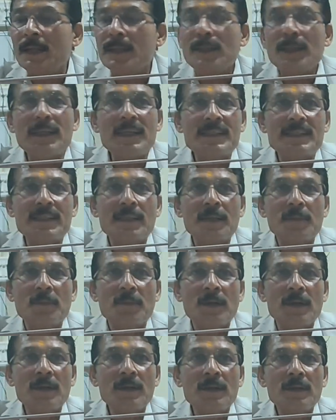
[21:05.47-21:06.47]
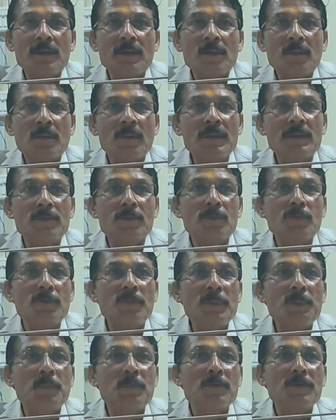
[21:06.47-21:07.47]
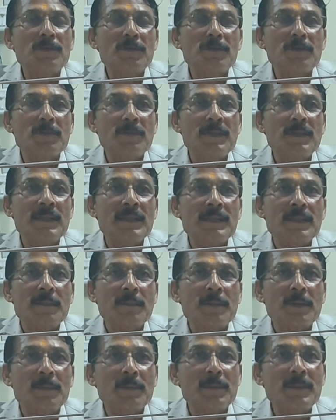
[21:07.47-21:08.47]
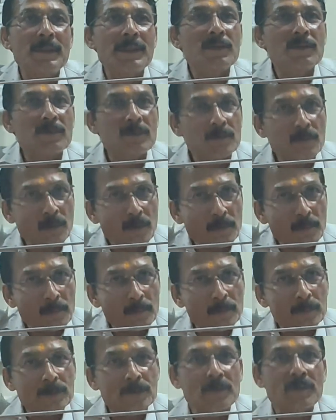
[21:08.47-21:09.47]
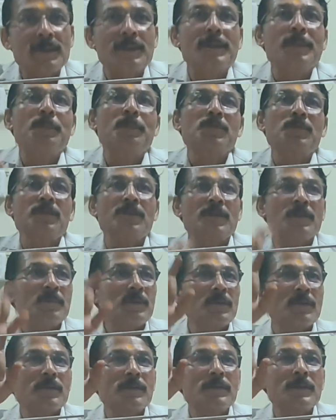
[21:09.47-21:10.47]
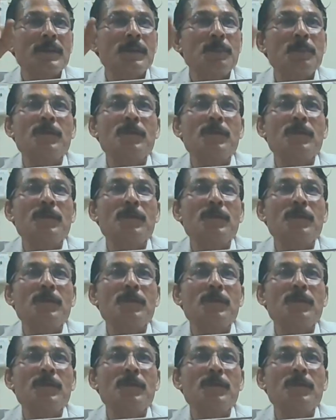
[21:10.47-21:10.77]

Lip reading: in distal part, what should be position of the distal fragment? It is go mostly the posterior because the